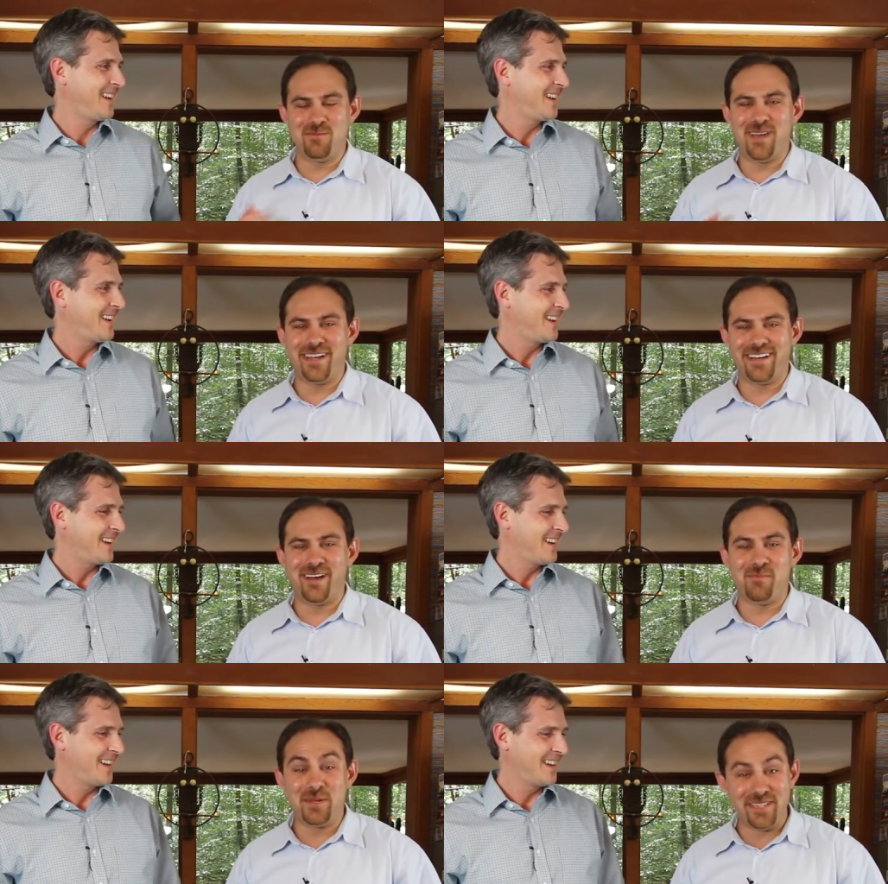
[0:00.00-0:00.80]
Speaker 1: make an
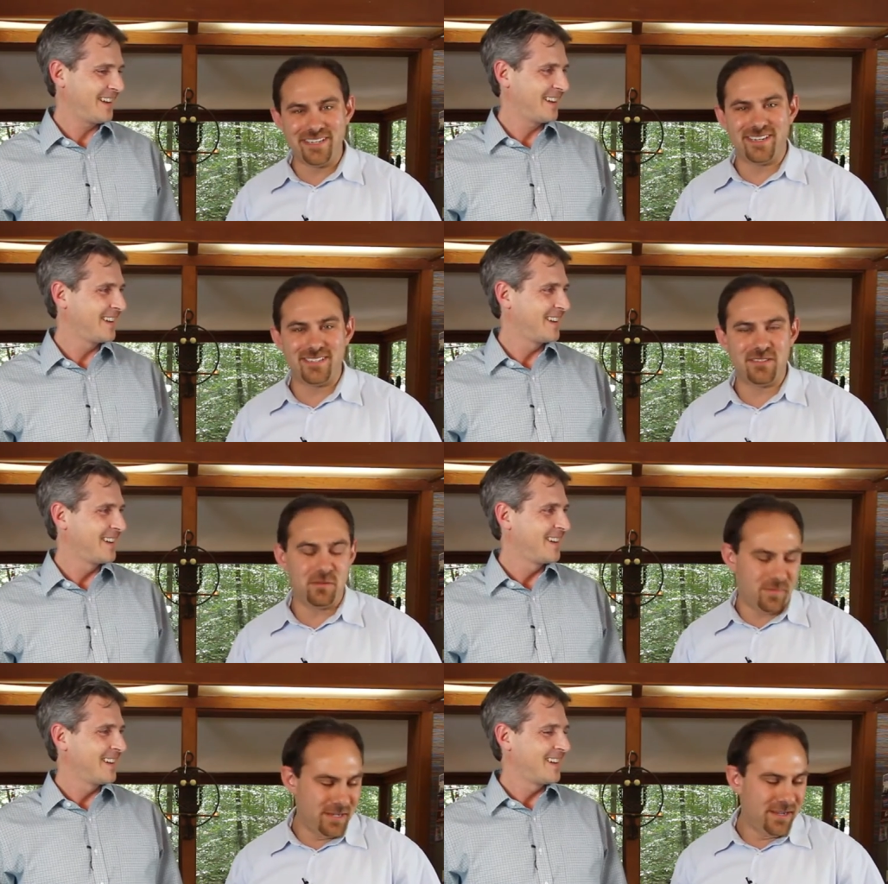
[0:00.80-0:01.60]
albondiga
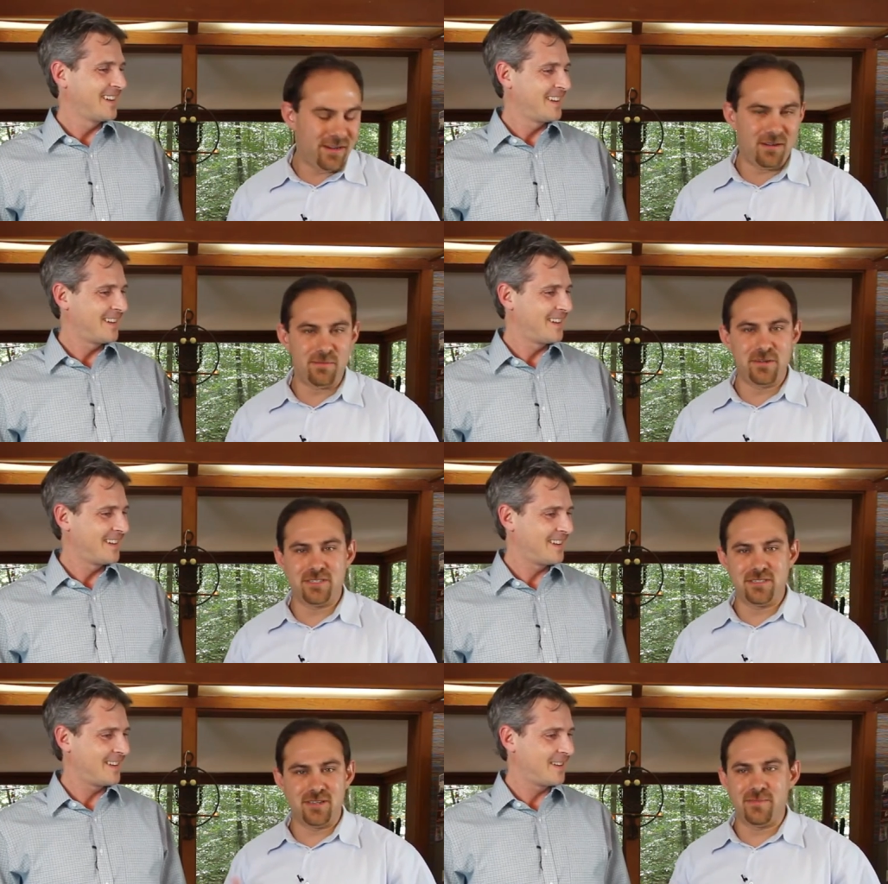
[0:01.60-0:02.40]
soup, um,
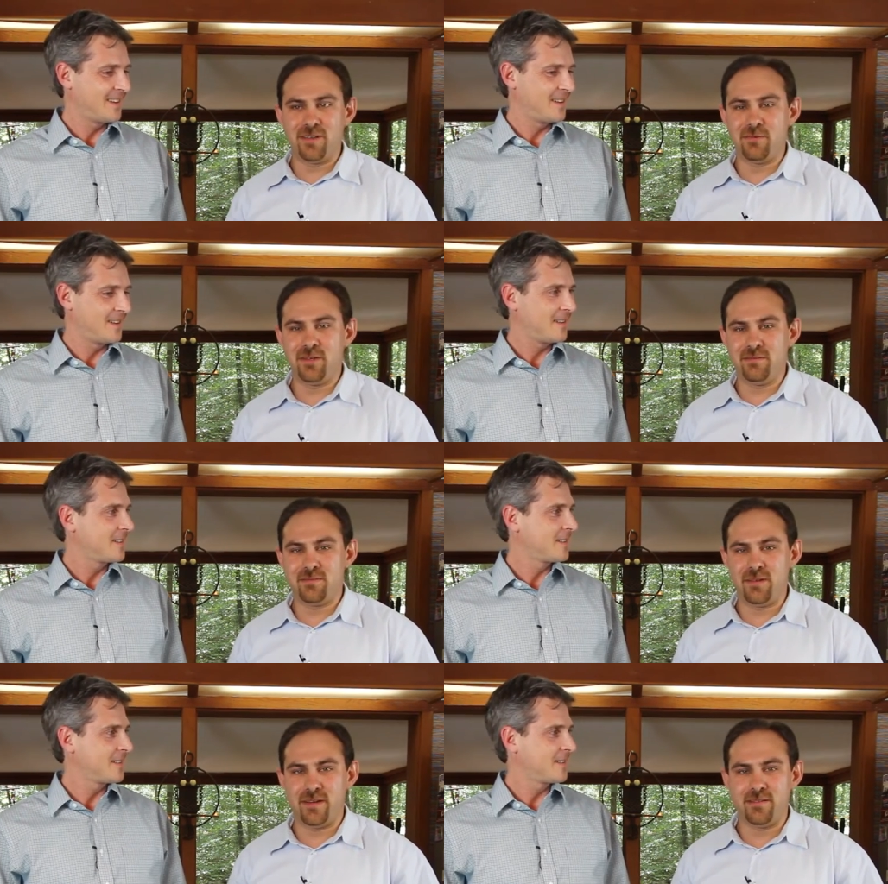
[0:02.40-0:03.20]
which is something we
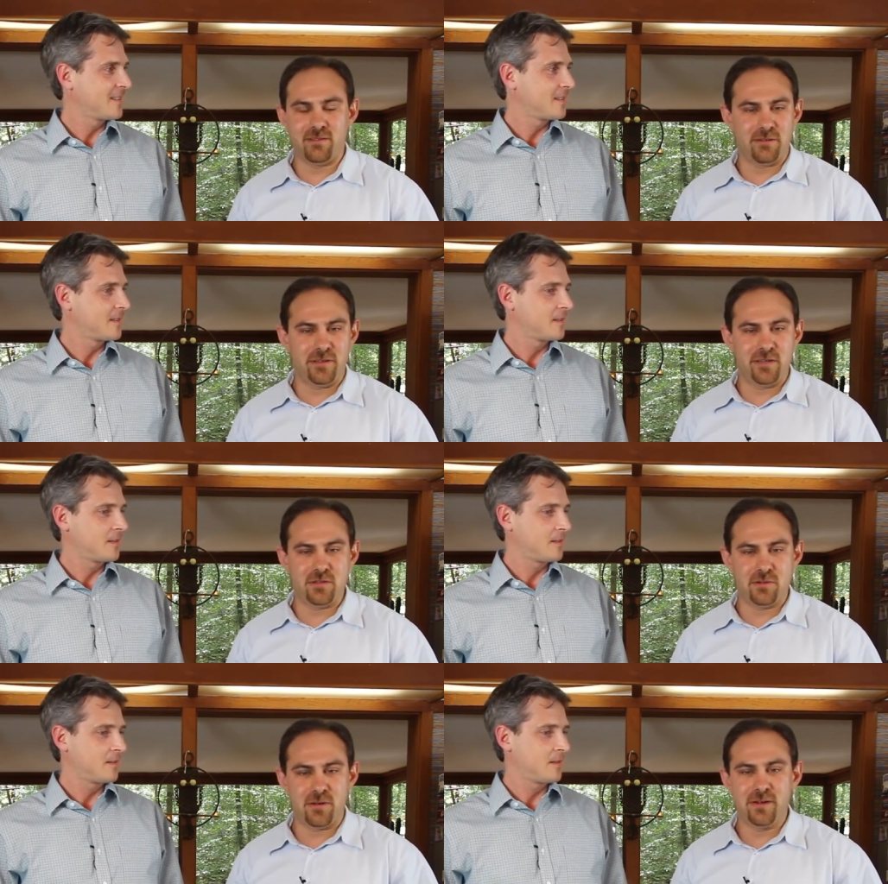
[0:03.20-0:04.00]
uh, thoroughly
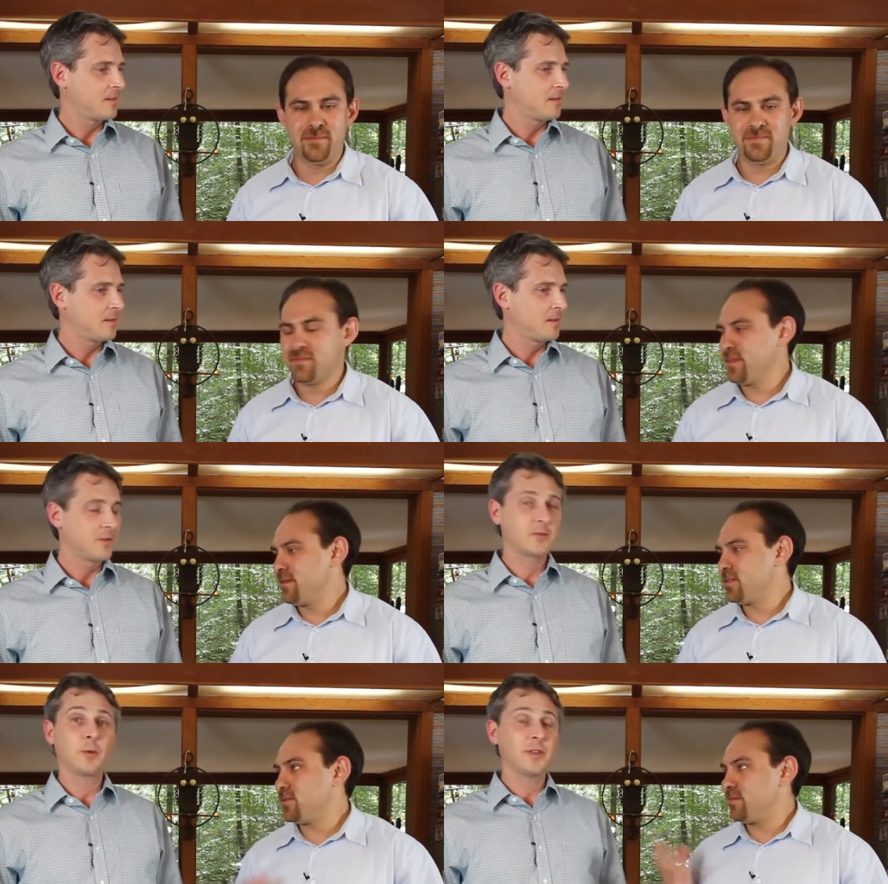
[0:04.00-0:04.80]
enjoy.
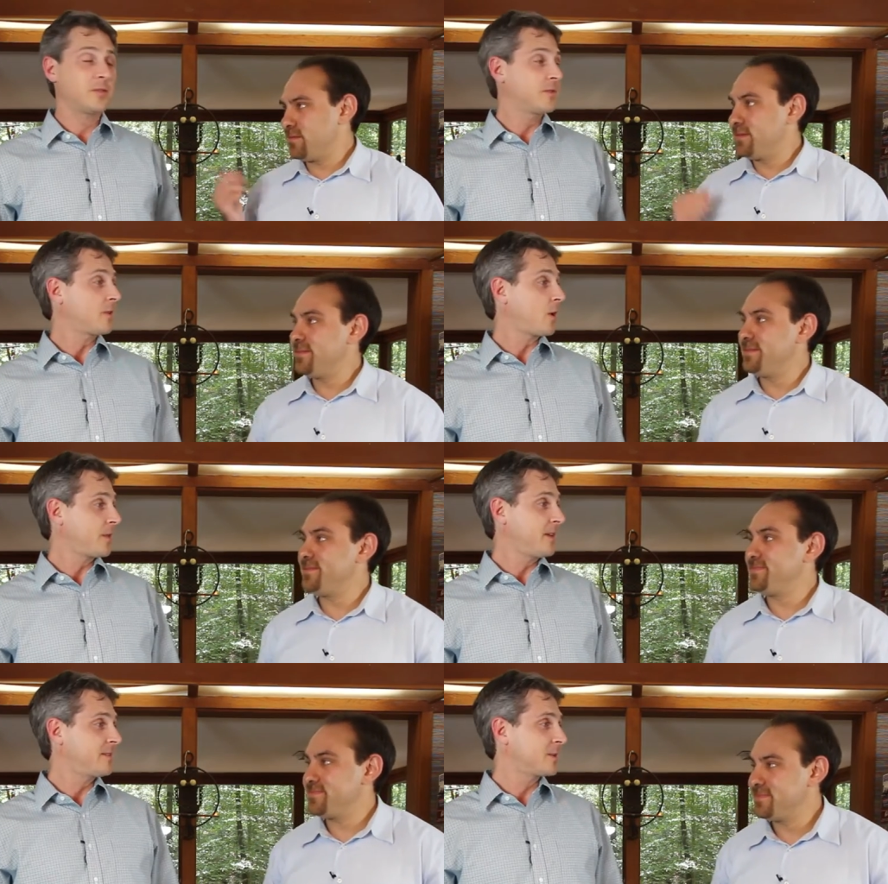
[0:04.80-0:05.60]
Speaker 2: So, this is an
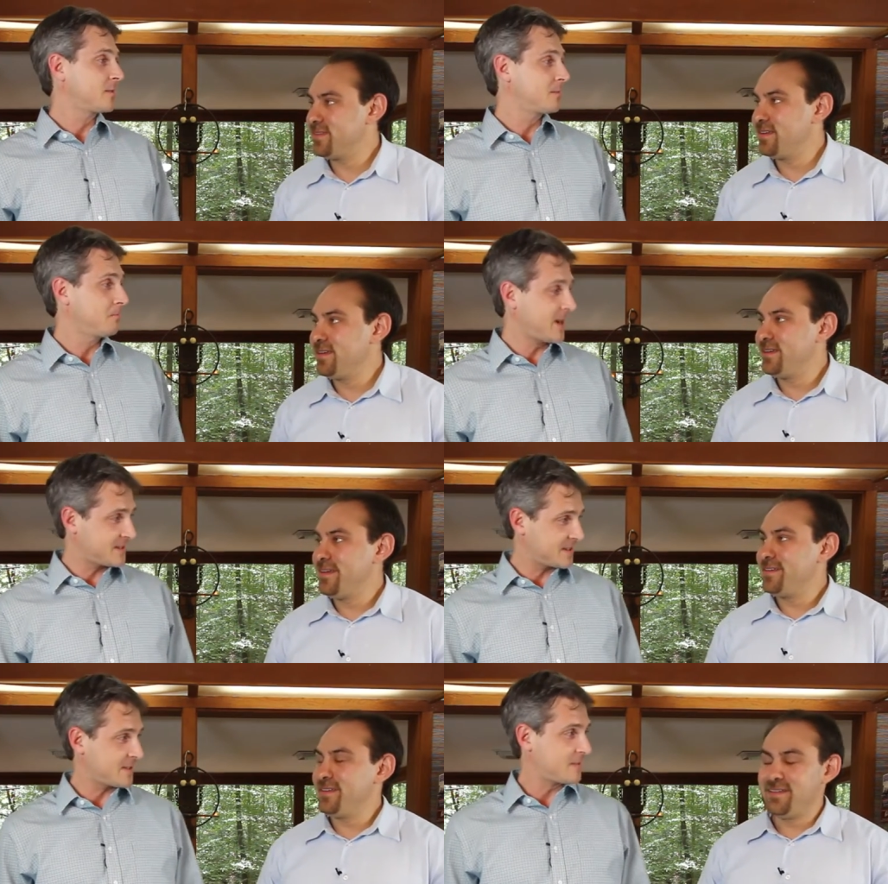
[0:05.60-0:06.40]
authentic
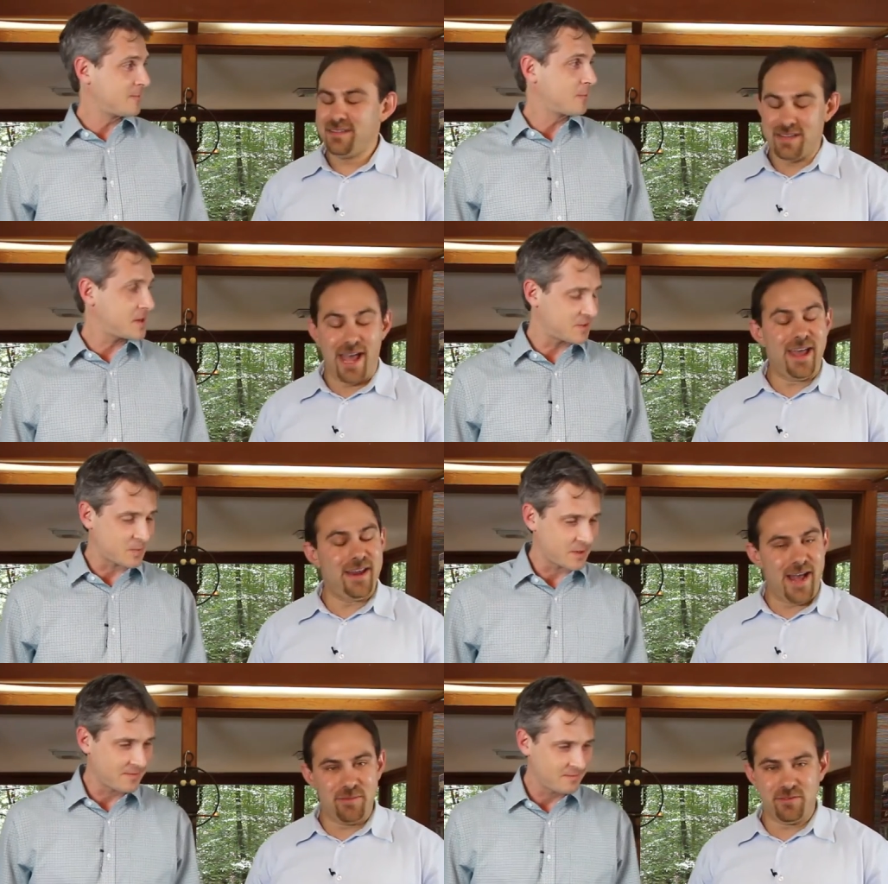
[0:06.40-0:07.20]
Mexican recipe.
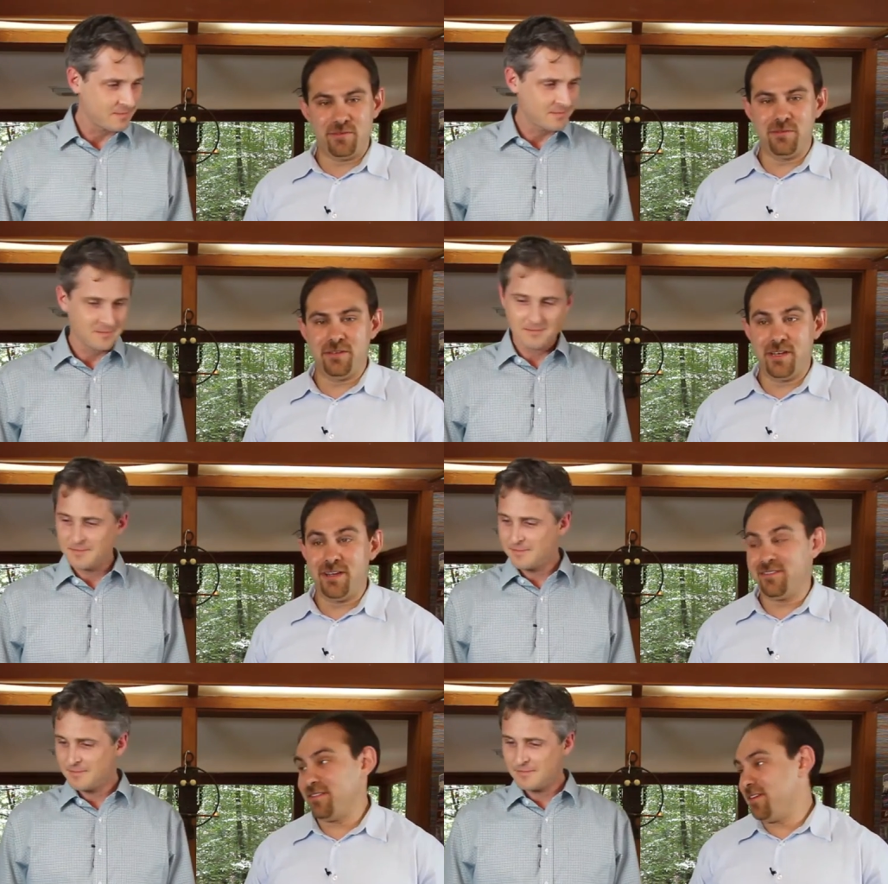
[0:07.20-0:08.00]
It
Speaker 1: absolutely
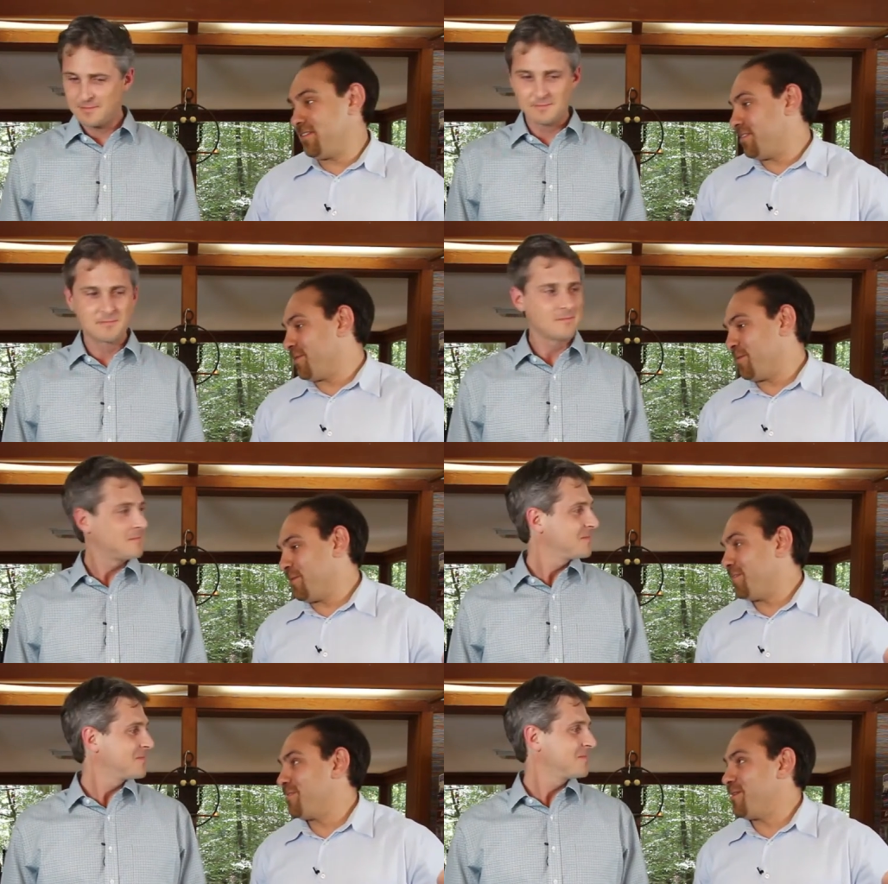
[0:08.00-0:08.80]
is, at least
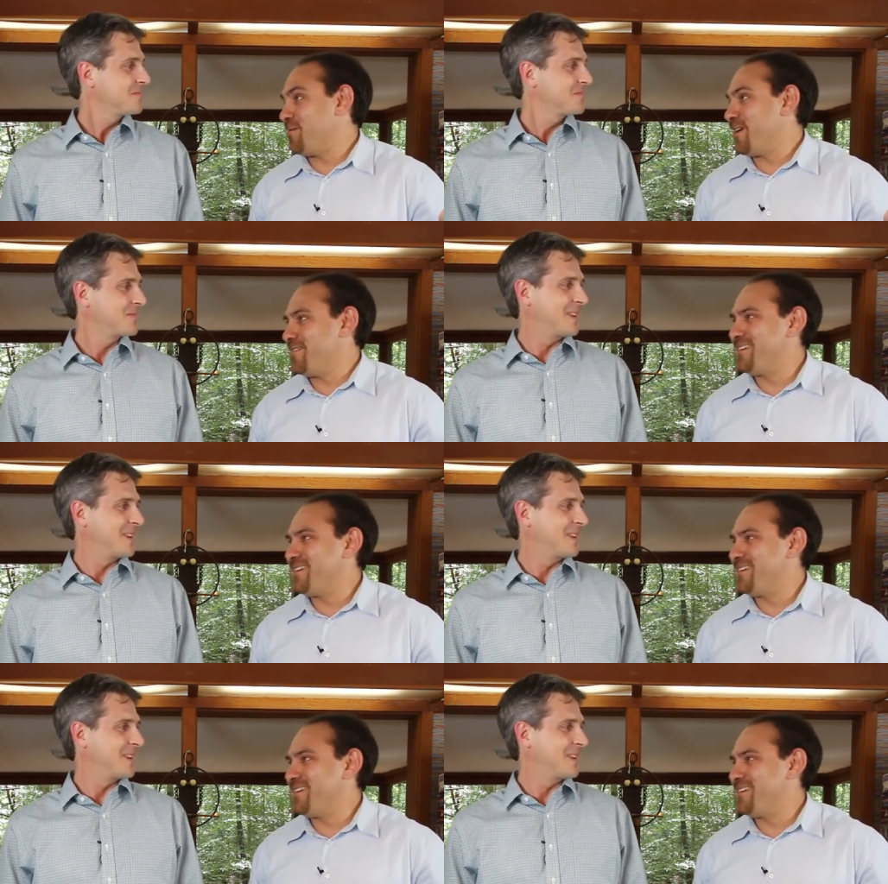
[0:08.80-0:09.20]
according to my wife.